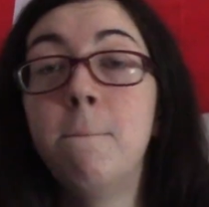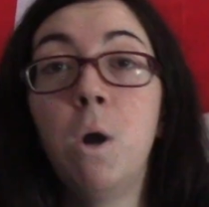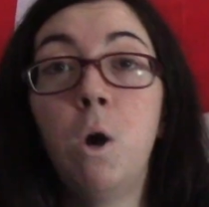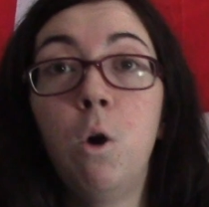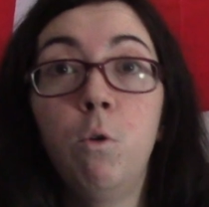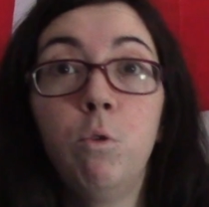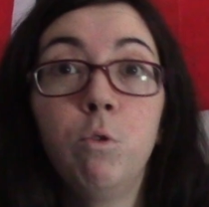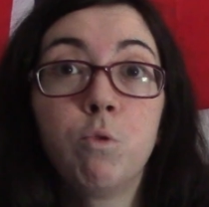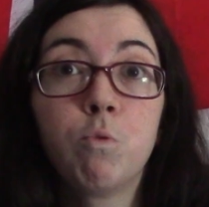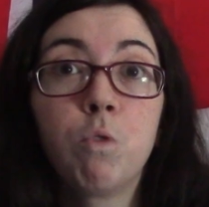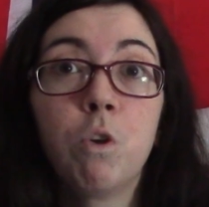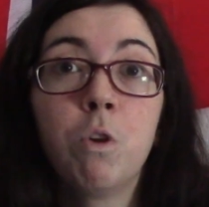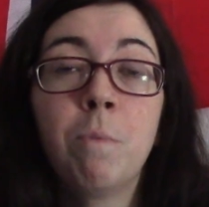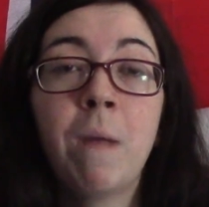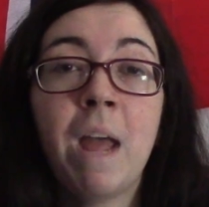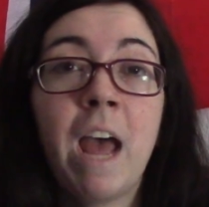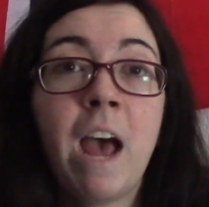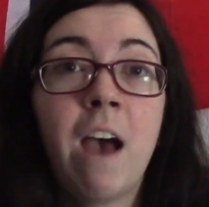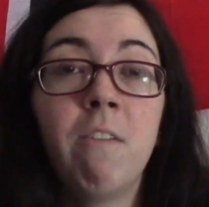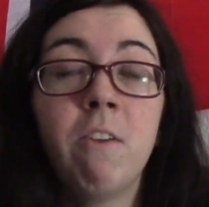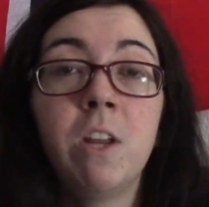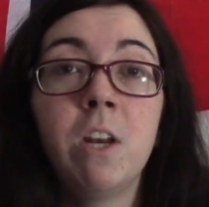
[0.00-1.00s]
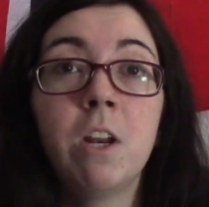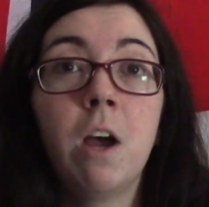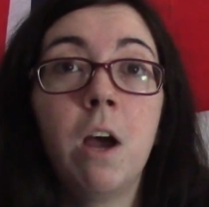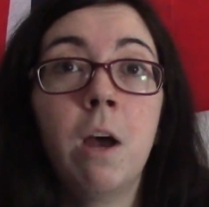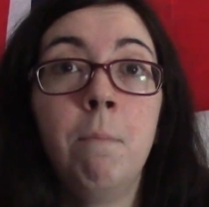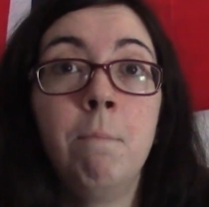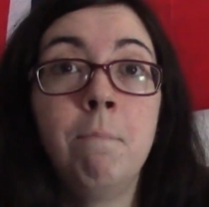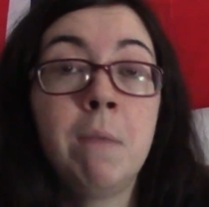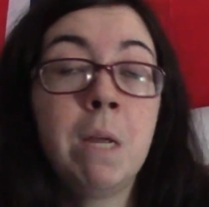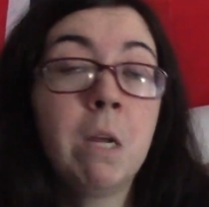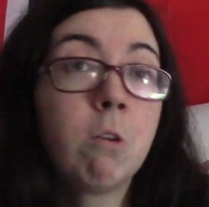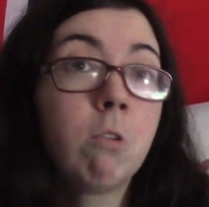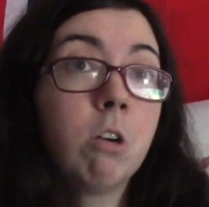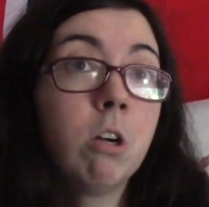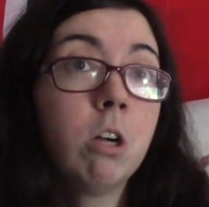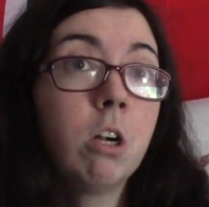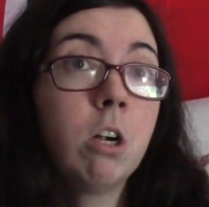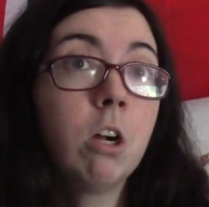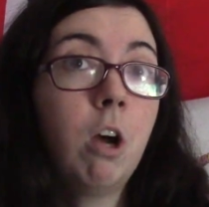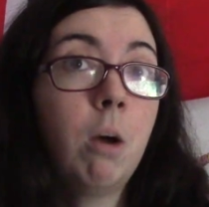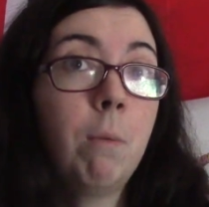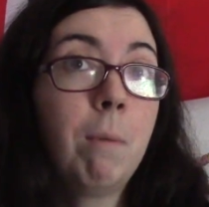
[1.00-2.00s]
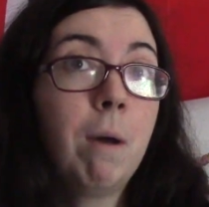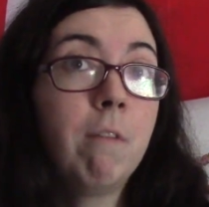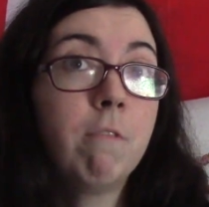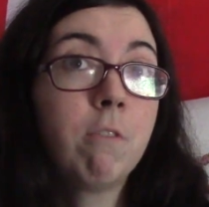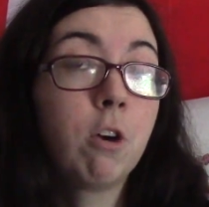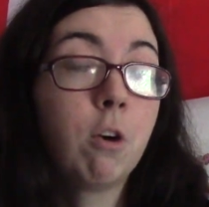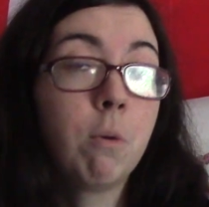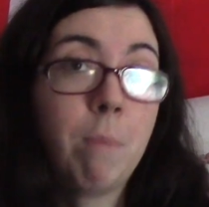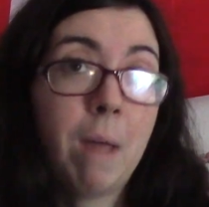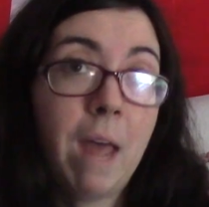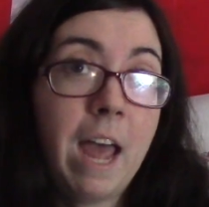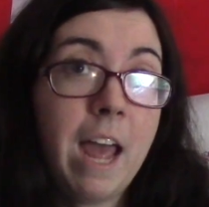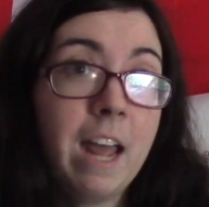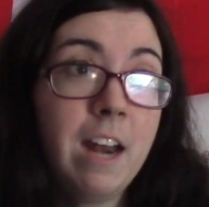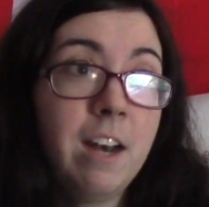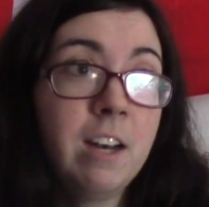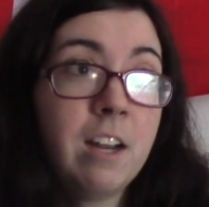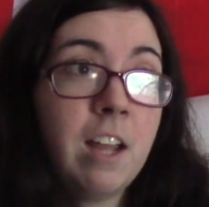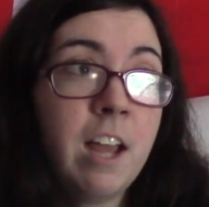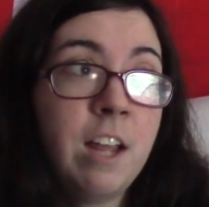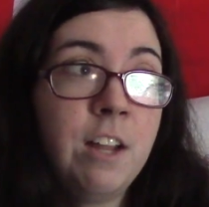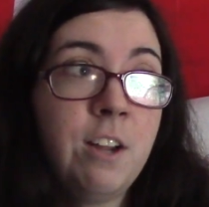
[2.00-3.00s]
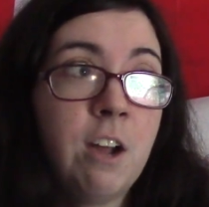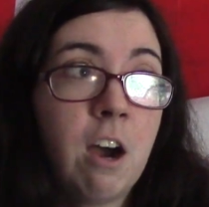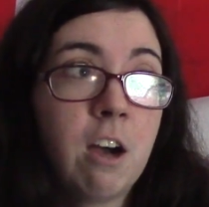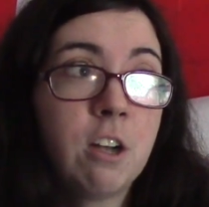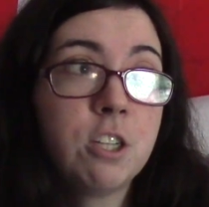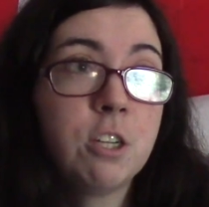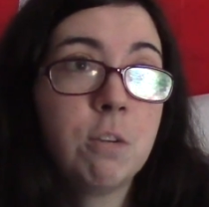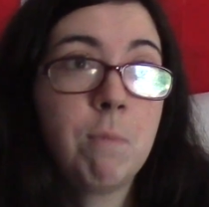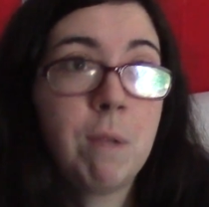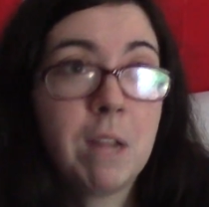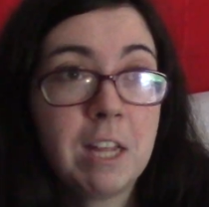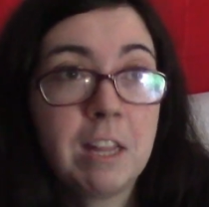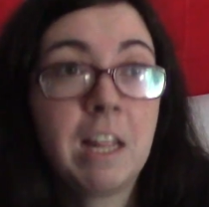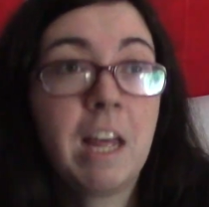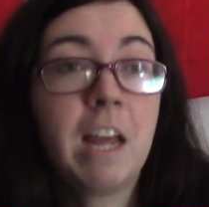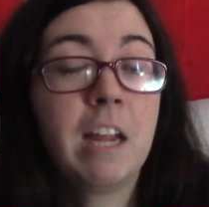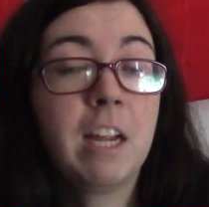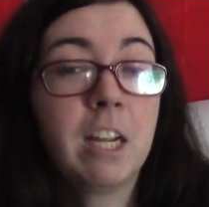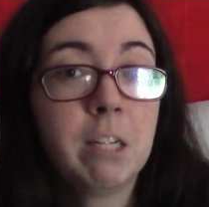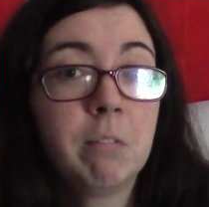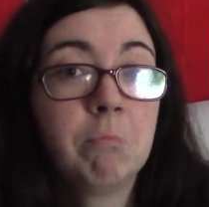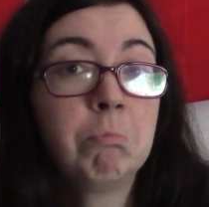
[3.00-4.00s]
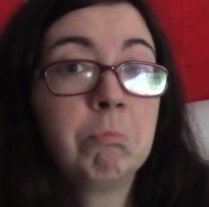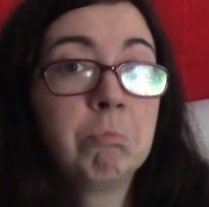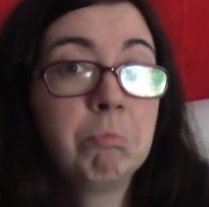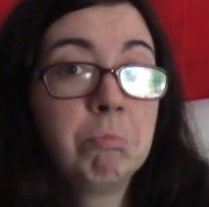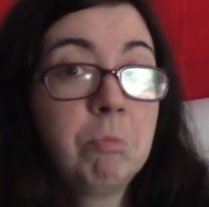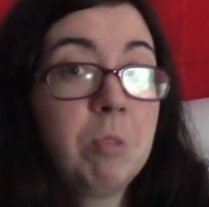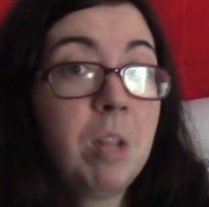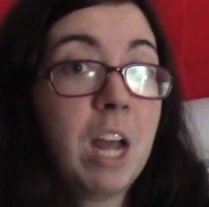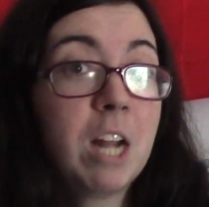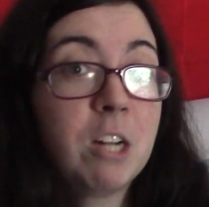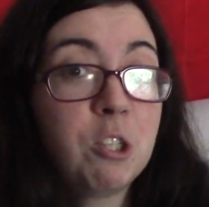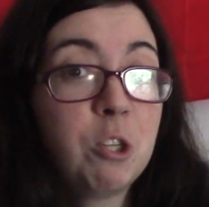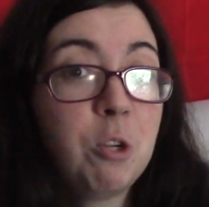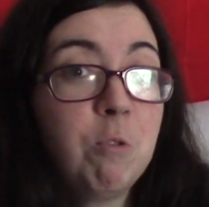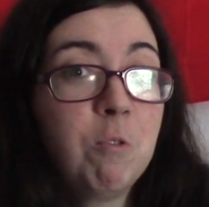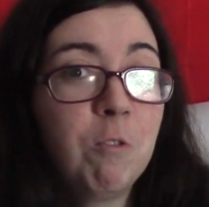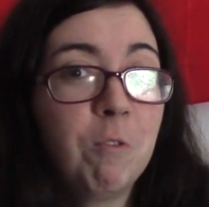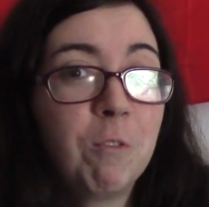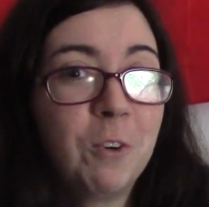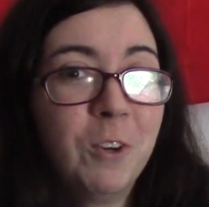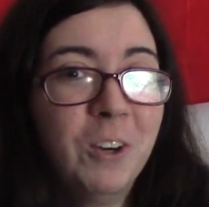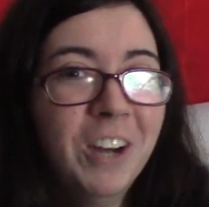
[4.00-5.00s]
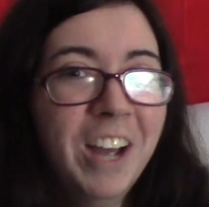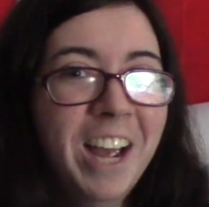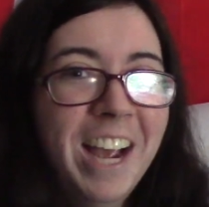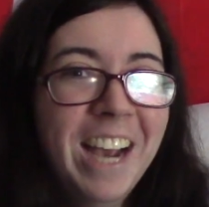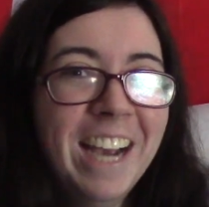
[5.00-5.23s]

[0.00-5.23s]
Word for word: Beau's room having a mirror above her bed and Yasha being like that's useful